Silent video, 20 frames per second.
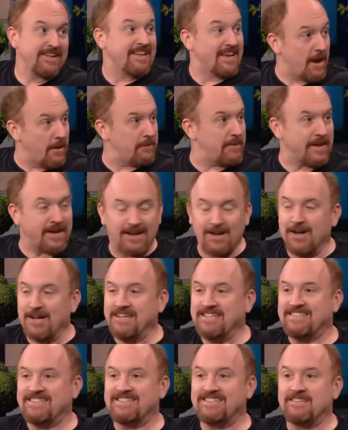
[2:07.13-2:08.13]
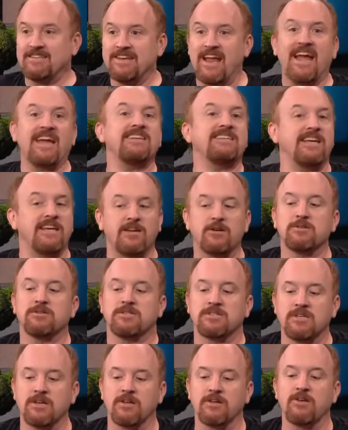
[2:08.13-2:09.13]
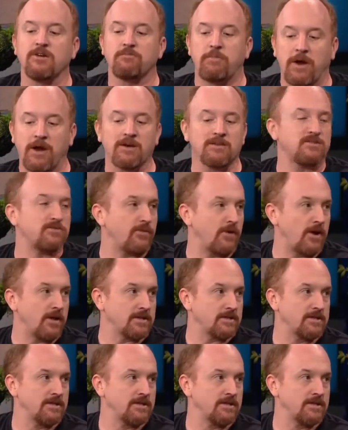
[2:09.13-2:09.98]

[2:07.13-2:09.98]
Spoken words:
Yeah, okay. Because 19, you're still your parents' fault.